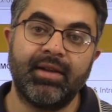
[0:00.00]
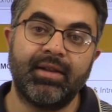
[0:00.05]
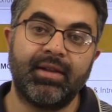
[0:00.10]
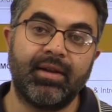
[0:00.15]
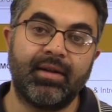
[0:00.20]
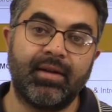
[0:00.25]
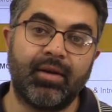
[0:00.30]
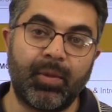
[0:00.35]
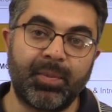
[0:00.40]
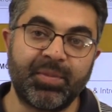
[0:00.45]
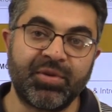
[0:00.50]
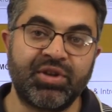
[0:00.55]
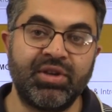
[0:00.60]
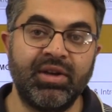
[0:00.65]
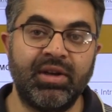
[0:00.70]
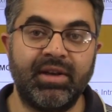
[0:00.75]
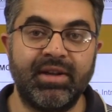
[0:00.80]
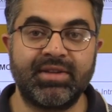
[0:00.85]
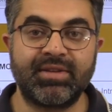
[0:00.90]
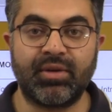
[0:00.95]
the
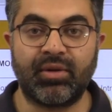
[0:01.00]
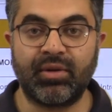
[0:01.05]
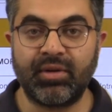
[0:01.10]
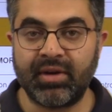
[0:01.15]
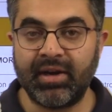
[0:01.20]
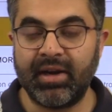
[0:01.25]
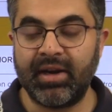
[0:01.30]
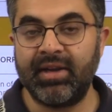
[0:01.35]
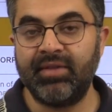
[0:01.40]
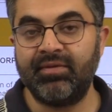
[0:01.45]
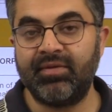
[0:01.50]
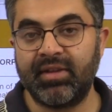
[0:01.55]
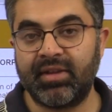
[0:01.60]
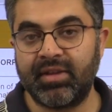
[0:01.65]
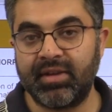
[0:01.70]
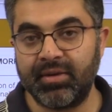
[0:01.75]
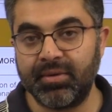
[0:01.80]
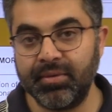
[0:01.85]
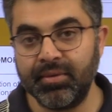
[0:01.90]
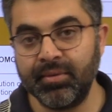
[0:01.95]
optional is already with
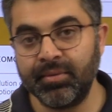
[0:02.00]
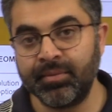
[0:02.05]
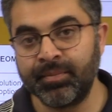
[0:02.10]
you